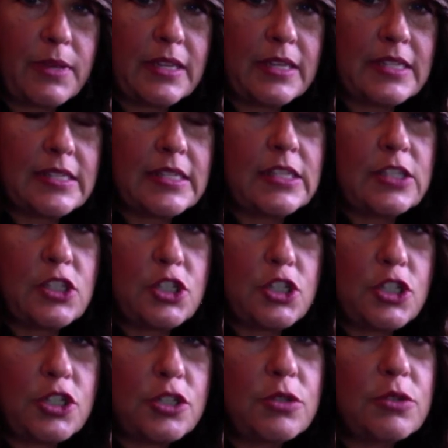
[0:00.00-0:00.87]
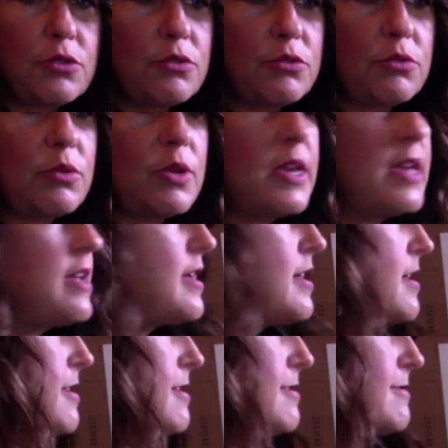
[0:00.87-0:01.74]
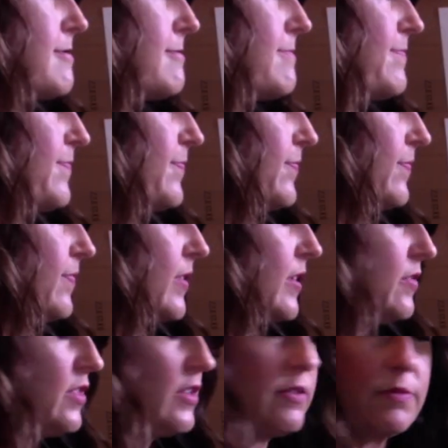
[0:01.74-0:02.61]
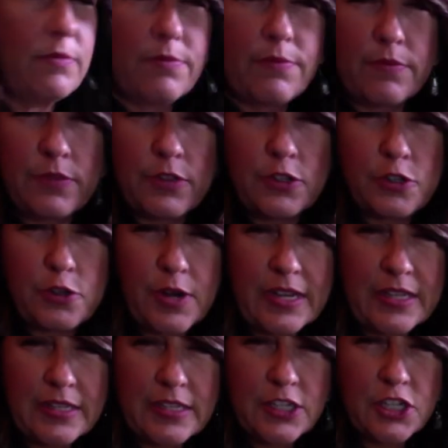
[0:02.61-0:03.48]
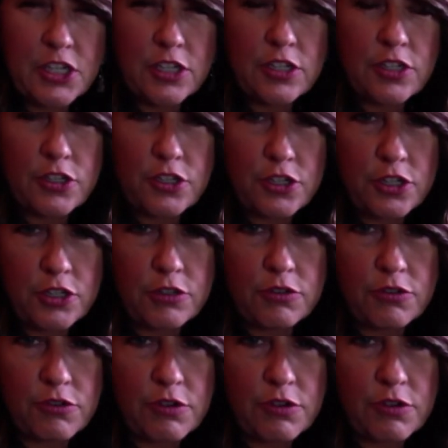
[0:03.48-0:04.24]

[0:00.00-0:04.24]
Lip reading: because it's too the transition is too